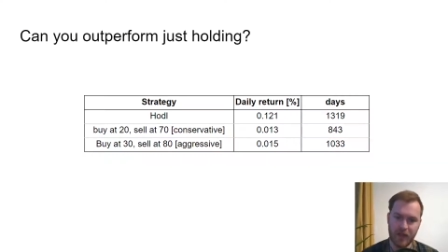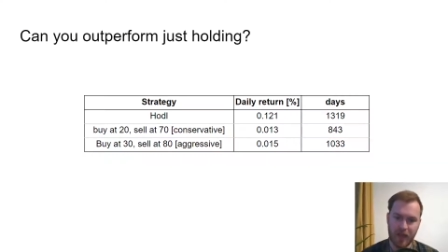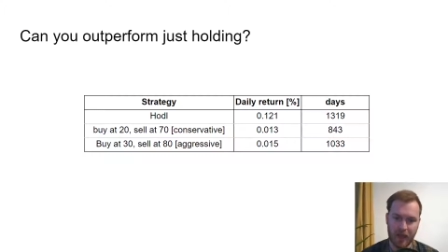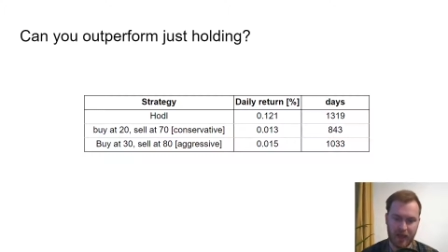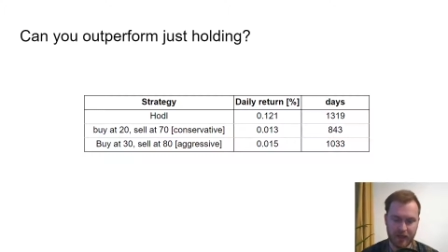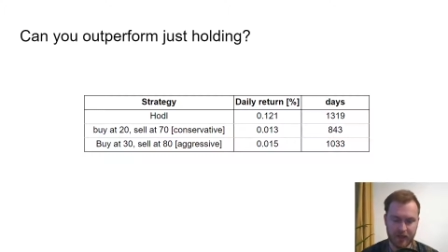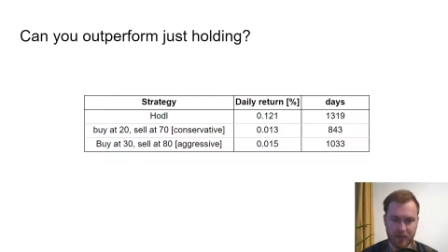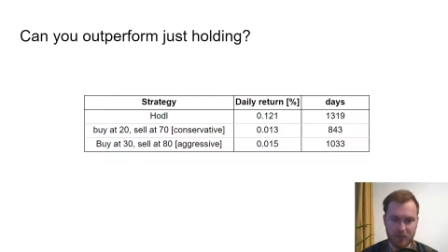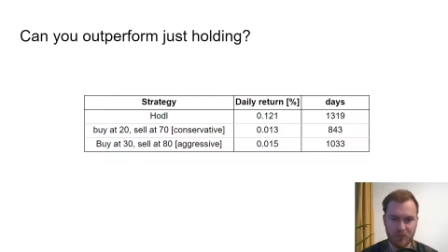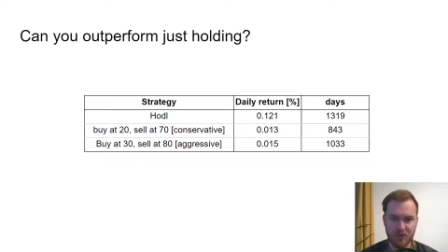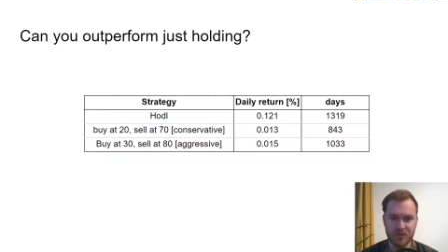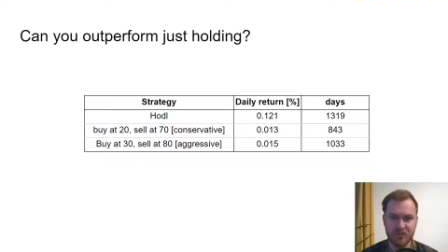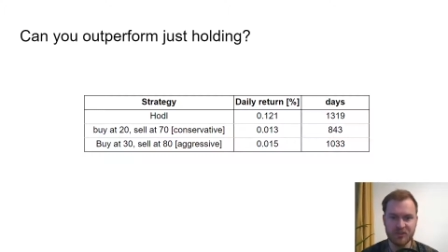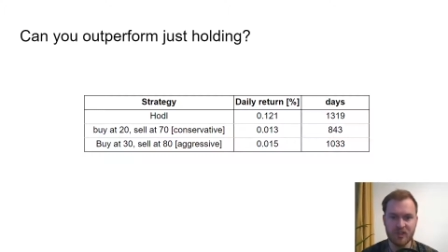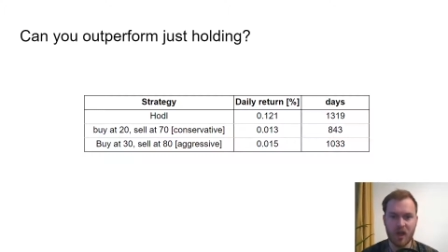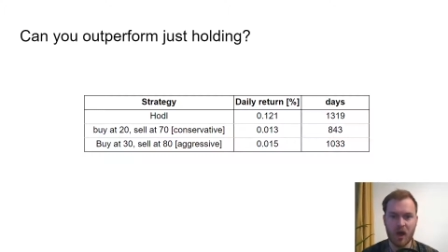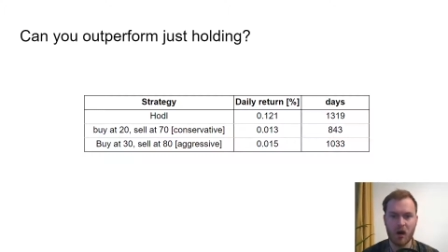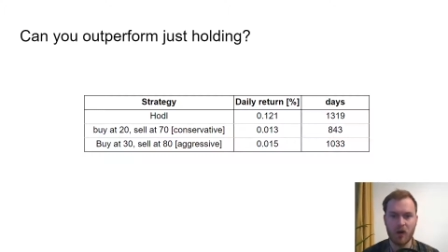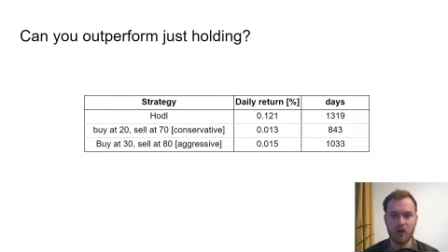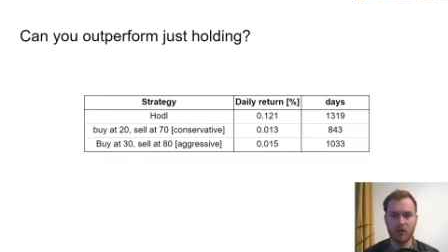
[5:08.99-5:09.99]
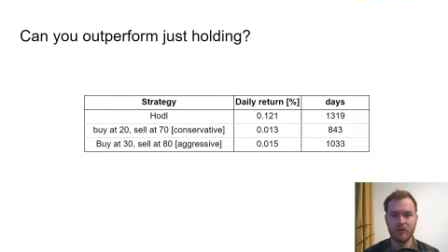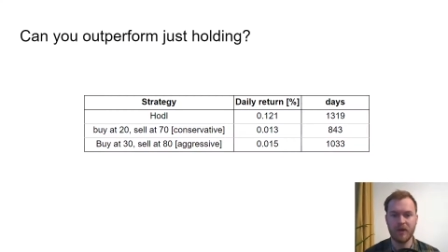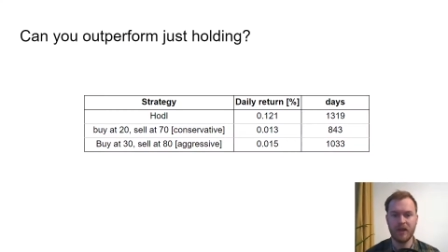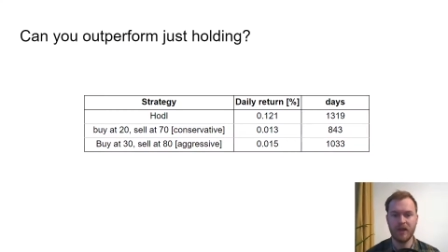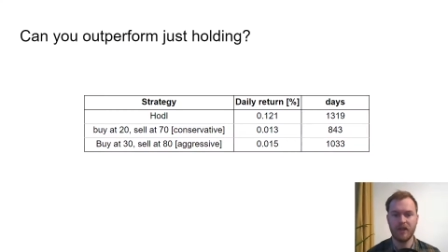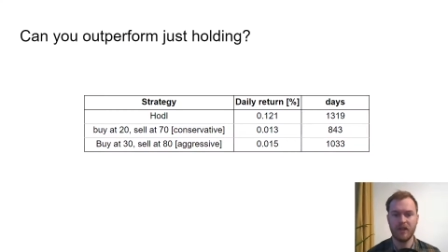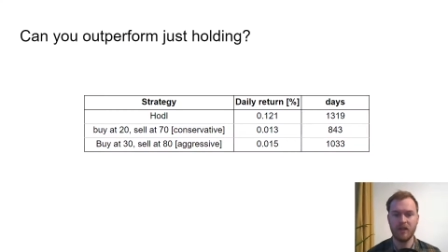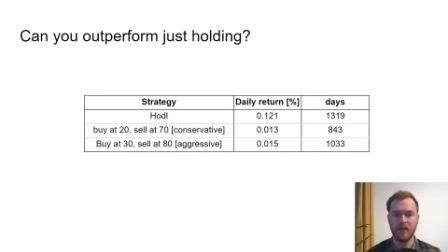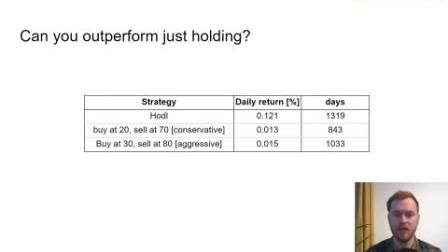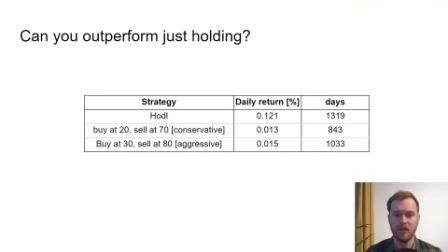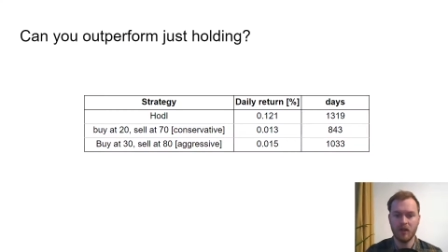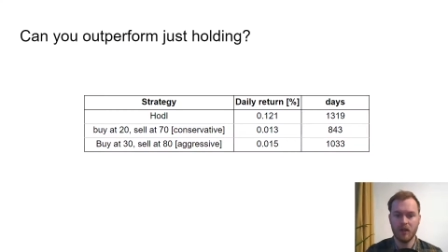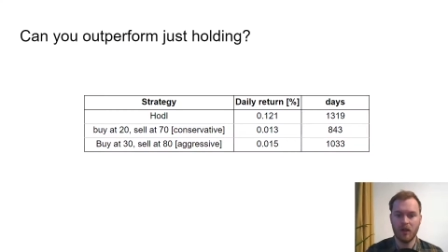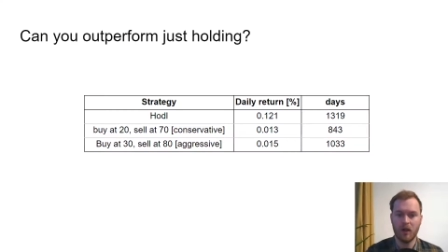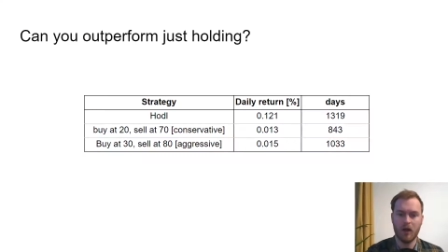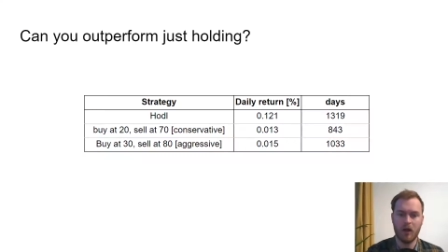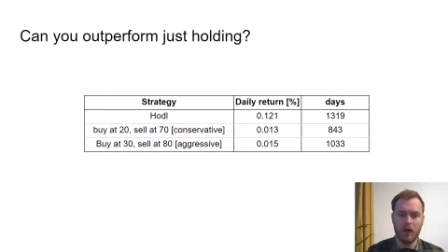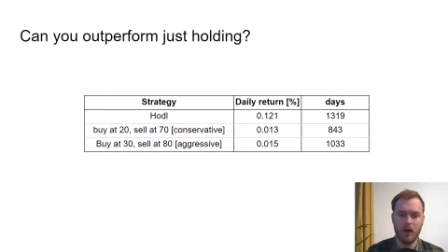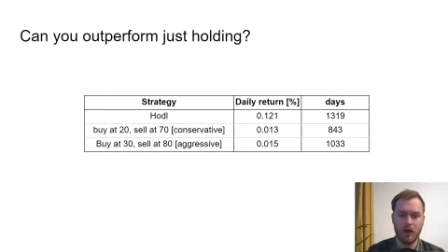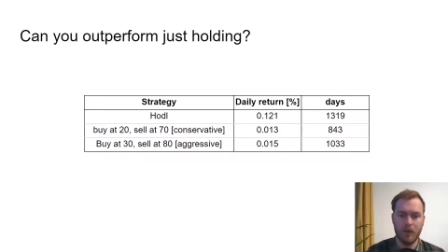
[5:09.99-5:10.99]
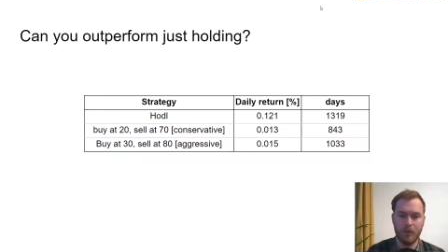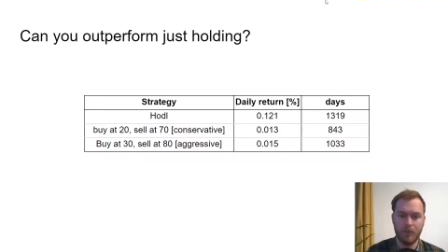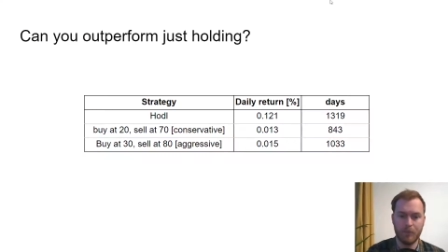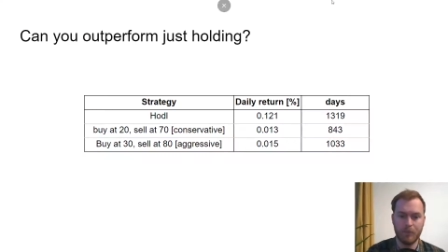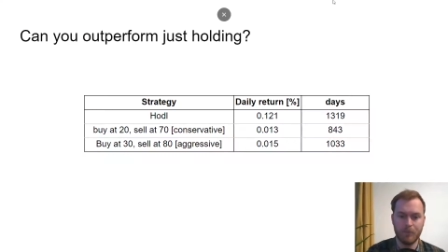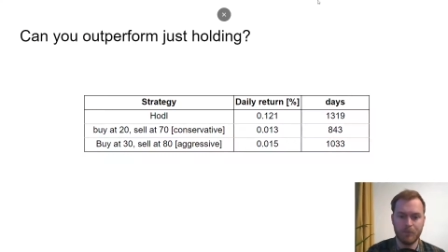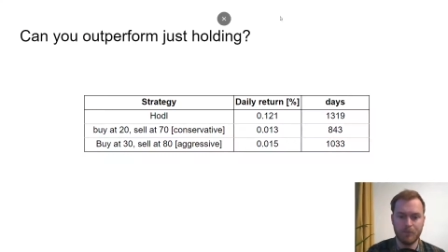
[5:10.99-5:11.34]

and then we sell already when